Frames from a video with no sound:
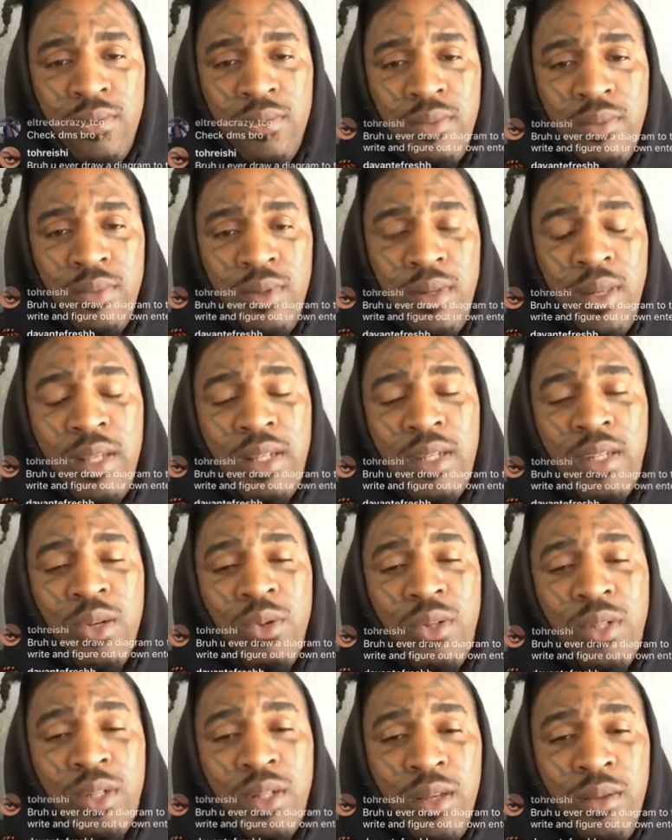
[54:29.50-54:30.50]
Let your
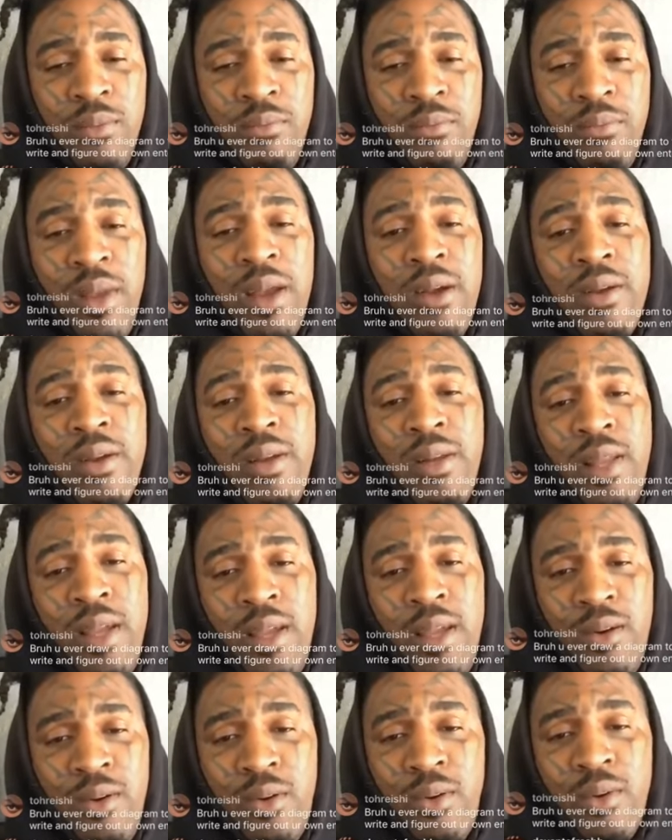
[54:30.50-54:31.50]
shit
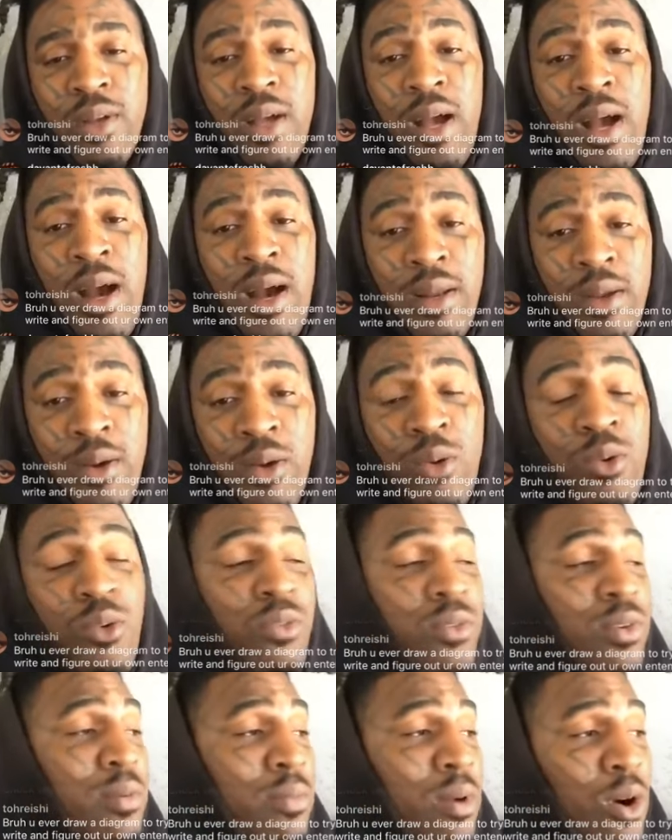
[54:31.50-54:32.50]
marinate on God.
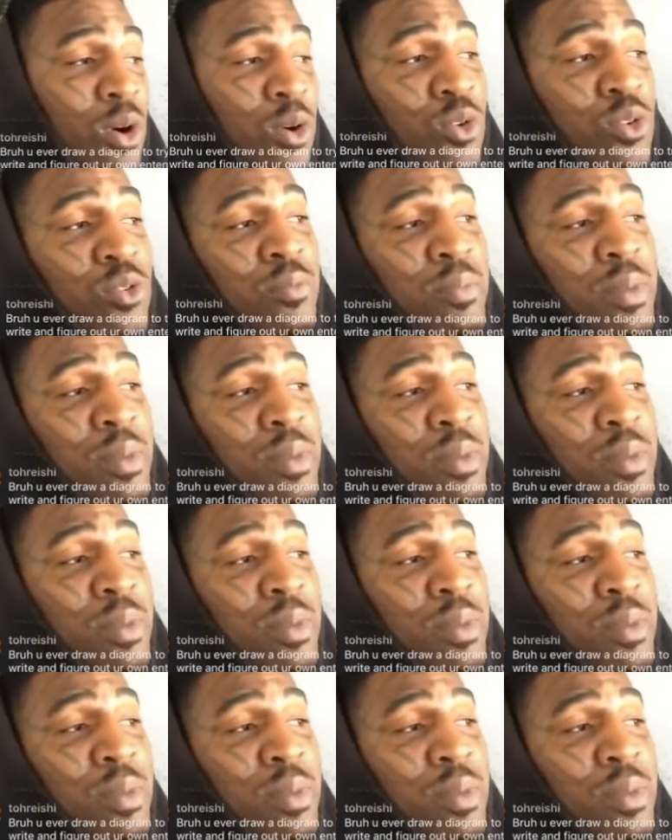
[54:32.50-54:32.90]
Hov, Hov be